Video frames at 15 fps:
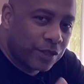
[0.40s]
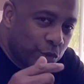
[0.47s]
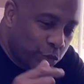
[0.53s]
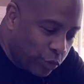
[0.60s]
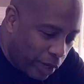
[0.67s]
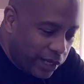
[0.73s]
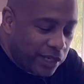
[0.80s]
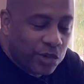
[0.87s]

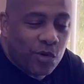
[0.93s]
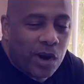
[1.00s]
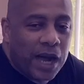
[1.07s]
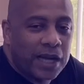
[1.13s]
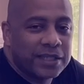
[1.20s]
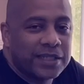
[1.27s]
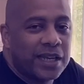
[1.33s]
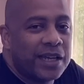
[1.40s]
Great
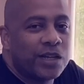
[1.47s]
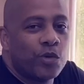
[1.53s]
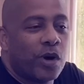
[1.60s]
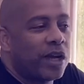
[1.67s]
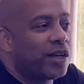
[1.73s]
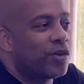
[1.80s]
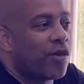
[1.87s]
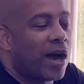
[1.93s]
grind day,
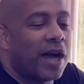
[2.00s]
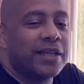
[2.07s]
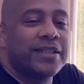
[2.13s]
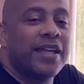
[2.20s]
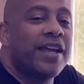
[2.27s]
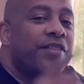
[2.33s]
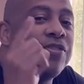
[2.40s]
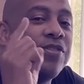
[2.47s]
great grind
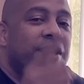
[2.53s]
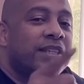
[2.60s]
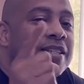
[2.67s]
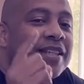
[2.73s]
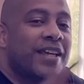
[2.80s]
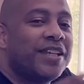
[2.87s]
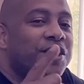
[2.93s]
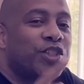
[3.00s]
day. This
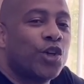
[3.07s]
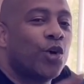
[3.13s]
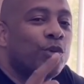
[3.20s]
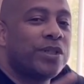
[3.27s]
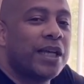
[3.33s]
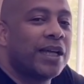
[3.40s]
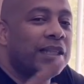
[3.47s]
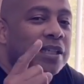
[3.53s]
is your
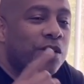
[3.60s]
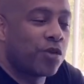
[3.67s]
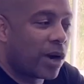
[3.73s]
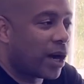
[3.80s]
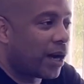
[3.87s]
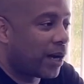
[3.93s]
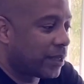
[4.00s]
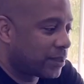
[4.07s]
daily
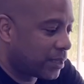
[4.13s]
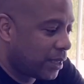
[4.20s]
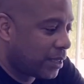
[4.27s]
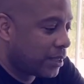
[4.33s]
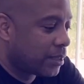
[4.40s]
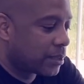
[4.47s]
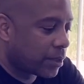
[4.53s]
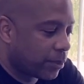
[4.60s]
grind.
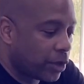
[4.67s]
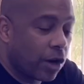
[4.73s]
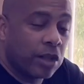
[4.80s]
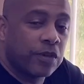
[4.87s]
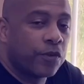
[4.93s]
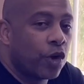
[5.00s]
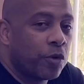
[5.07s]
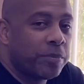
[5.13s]
Some of y'all have
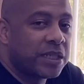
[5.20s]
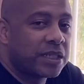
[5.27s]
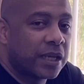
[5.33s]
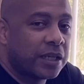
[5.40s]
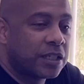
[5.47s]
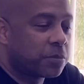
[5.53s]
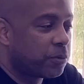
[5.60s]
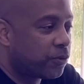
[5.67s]
heard me say
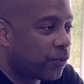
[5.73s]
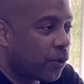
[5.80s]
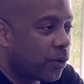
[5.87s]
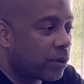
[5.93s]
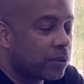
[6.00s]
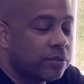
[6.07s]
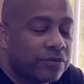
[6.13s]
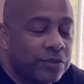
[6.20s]
this
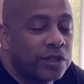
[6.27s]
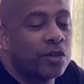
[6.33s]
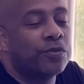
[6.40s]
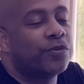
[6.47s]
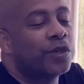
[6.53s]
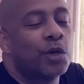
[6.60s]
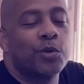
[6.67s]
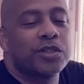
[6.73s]
before. For, your, for
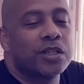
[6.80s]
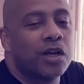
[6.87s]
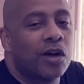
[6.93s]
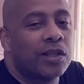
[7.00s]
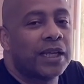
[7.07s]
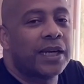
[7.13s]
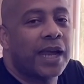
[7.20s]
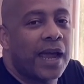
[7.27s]
those of y'all
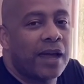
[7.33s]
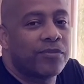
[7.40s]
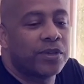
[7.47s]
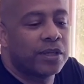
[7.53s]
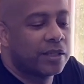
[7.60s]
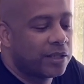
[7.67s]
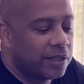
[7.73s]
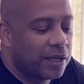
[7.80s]
that
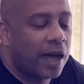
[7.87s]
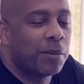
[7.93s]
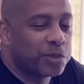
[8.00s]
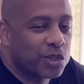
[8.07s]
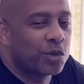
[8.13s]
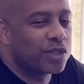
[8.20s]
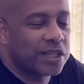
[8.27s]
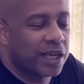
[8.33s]
haven't, I'm just
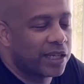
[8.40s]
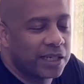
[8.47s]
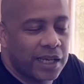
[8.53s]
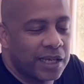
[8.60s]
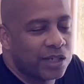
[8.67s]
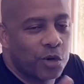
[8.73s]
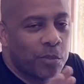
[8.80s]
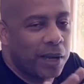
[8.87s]
going to say it
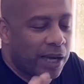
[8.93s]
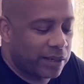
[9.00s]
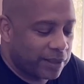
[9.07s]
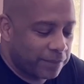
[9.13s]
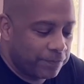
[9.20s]
again, don't matter.